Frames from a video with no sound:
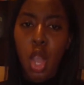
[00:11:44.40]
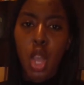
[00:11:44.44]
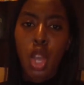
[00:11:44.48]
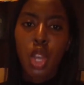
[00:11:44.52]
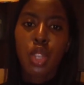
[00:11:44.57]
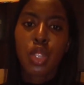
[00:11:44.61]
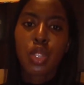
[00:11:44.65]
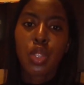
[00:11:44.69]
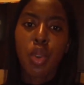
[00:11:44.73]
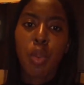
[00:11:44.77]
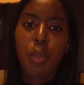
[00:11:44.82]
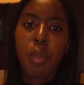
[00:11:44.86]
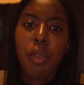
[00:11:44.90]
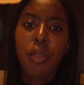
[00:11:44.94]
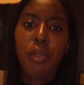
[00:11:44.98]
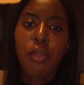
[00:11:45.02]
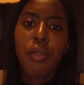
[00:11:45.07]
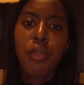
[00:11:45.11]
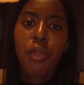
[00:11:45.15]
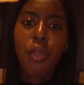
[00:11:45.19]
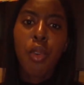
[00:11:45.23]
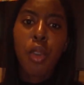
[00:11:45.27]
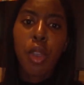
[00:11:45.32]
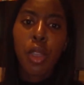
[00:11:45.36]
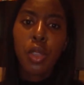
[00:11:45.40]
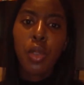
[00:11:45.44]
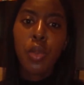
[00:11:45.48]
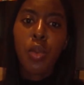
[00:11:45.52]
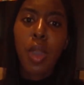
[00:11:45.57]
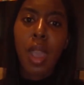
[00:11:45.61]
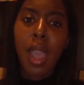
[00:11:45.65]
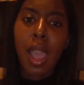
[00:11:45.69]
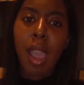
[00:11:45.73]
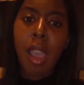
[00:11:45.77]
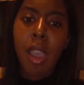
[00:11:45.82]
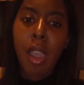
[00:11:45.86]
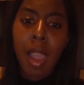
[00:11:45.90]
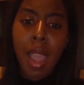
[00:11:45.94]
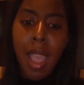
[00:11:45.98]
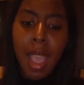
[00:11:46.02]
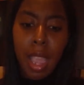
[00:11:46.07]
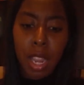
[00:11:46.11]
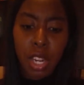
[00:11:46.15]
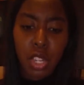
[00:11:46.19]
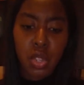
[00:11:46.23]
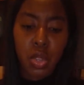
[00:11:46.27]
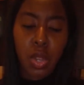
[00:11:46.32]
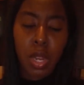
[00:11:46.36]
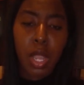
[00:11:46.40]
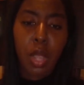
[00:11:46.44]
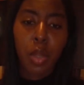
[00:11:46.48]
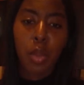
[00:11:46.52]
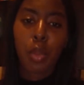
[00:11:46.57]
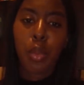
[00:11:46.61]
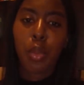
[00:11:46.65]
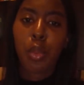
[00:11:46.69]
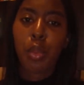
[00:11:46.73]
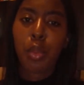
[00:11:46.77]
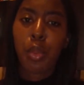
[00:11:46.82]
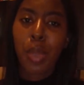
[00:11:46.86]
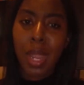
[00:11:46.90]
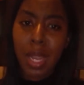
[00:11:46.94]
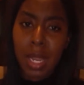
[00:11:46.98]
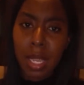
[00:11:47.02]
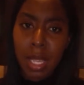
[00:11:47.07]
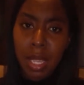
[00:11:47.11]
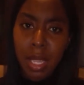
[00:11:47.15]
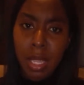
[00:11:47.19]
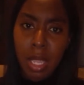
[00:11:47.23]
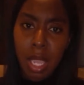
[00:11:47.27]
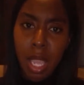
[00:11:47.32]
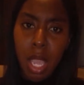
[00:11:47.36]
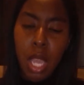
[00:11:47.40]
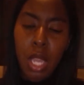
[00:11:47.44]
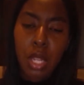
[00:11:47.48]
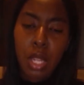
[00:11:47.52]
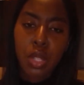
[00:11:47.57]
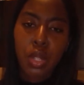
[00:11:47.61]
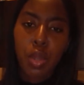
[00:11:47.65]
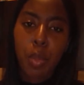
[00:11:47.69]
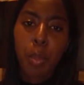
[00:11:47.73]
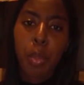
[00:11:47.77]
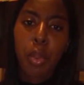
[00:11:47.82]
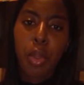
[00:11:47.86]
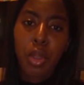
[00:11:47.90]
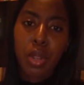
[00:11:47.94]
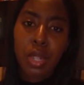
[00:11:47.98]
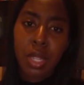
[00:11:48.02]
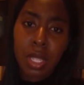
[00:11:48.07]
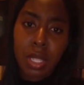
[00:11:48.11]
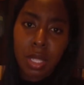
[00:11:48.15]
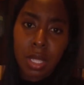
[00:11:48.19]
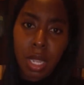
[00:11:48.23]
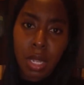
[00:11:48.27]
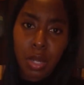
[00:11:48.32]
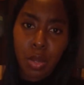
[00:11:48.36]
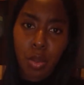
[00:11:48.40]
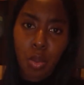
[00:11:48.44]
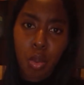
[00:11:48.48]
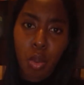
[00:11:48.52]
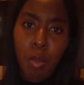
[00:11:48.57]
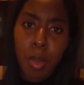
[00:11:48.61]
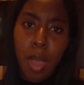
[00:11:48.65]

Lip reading: So before you are actually ready to purchase that home,